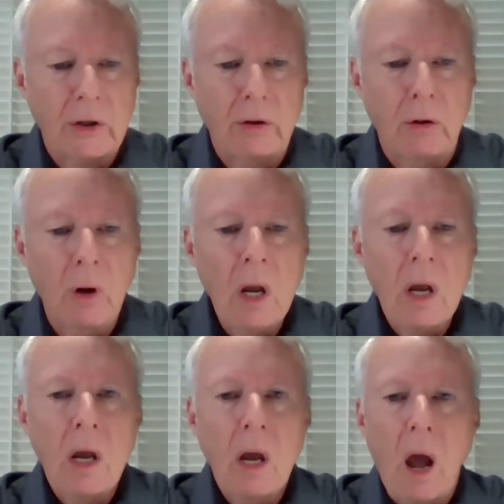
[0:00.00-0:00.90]
to
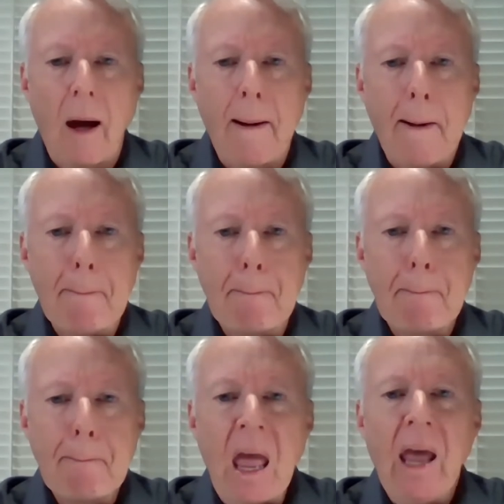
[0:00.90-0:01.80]

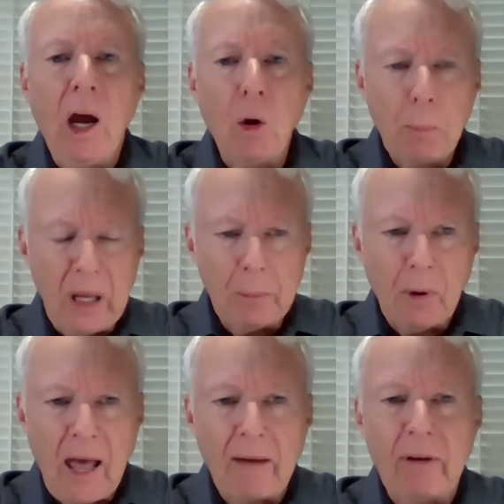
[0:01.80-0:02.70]
help people
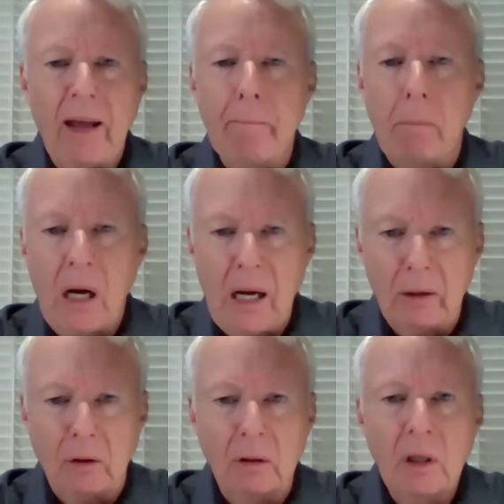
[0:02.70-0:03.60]
have a
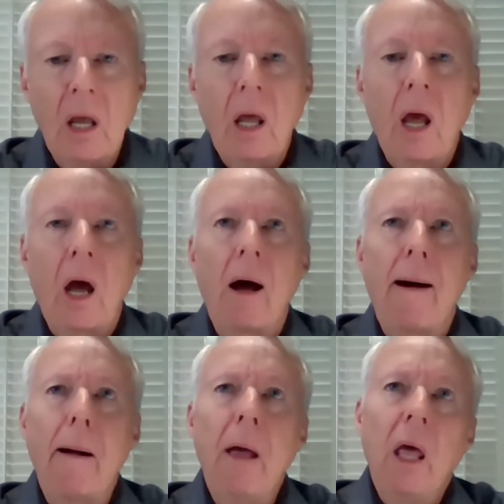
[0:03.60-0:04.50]
model
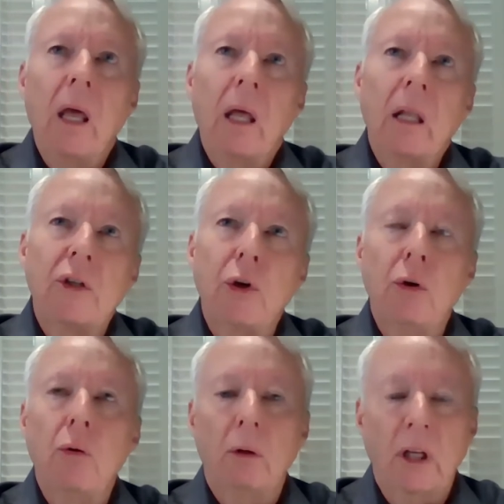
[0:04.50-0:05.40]

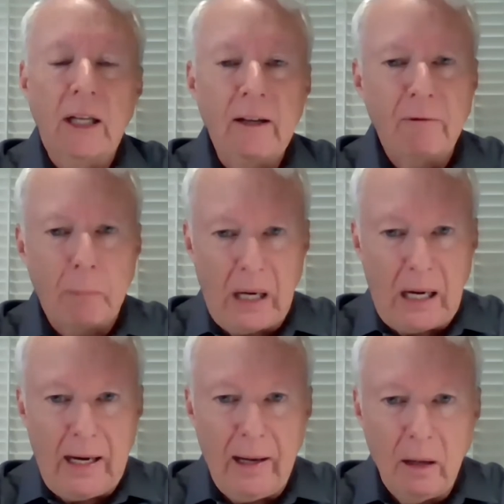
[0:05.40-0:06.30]
to live
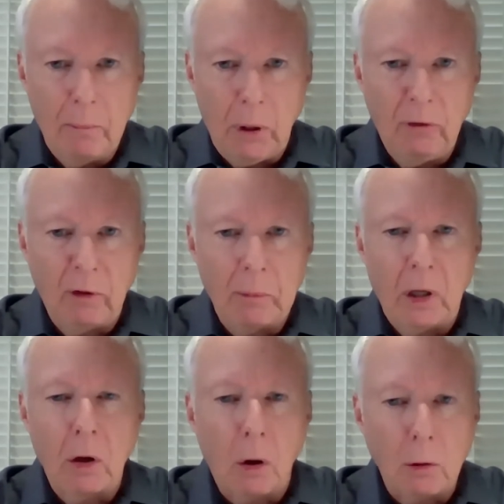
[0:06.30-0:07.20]
by, both from a
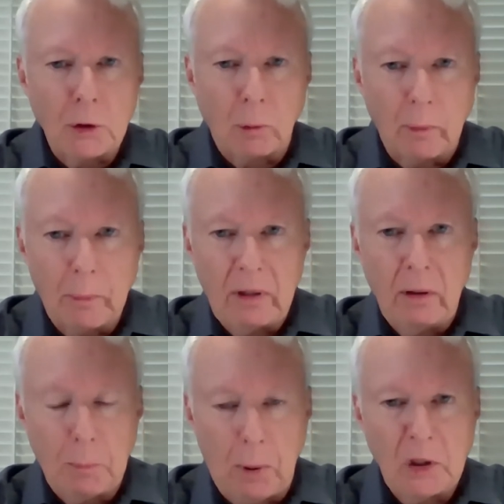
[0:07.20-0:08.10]
cultural
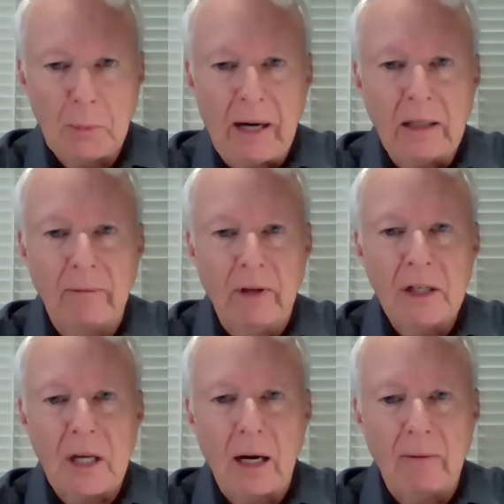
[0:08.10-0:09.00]
perspective
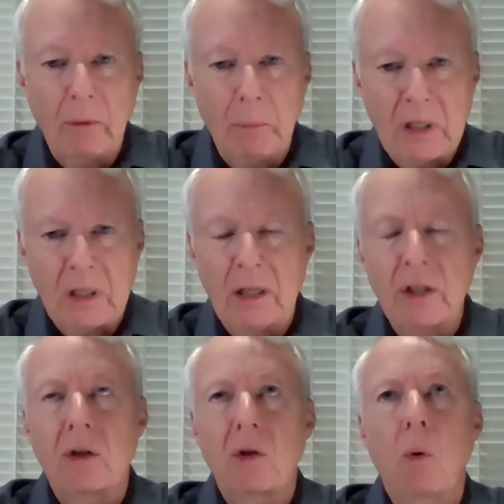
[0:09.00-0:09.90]
inside of a
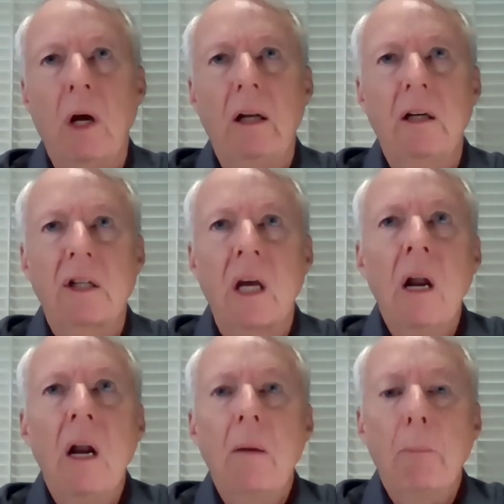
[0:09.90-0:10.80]
business as well as
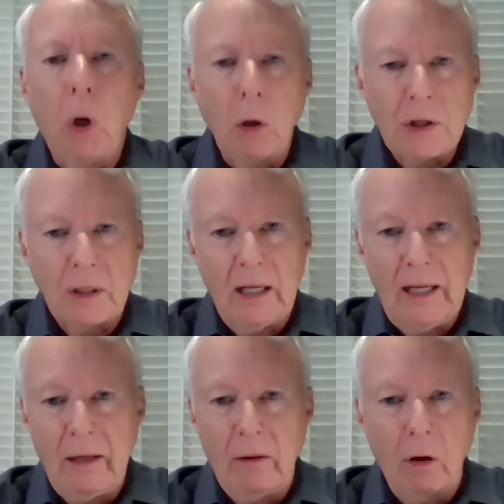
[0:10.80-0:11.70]

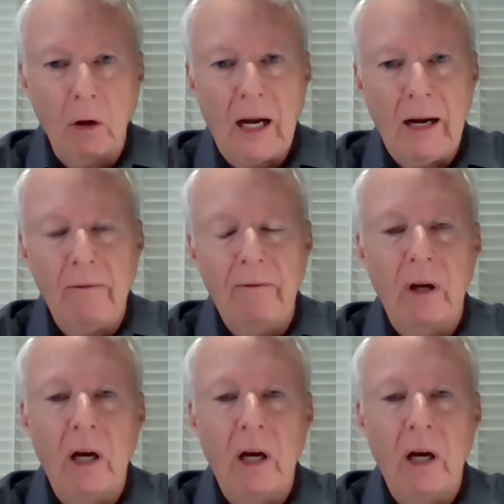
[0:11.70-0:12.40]
personally in their life.